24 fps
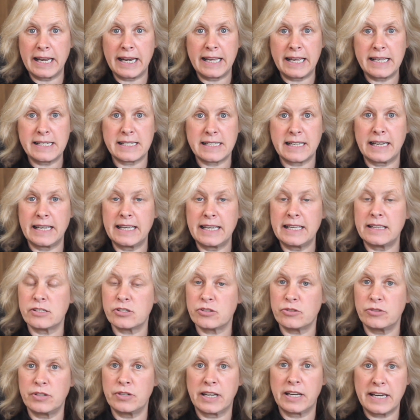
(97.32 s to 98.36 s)
and easily that's
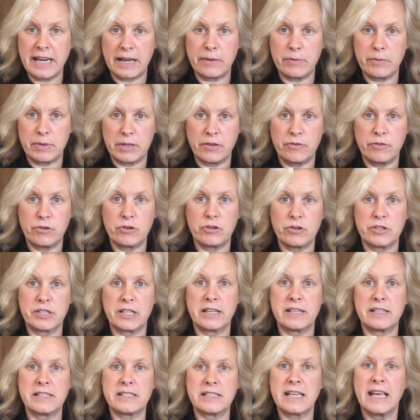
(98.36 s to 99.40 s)
going to connect with your
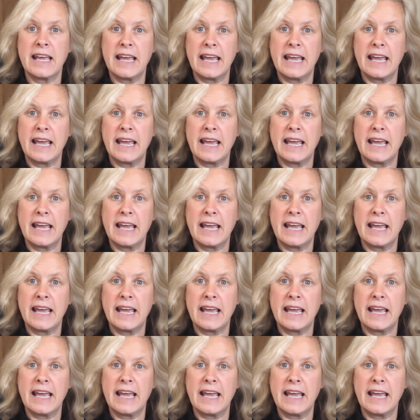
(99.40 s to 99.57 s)
audience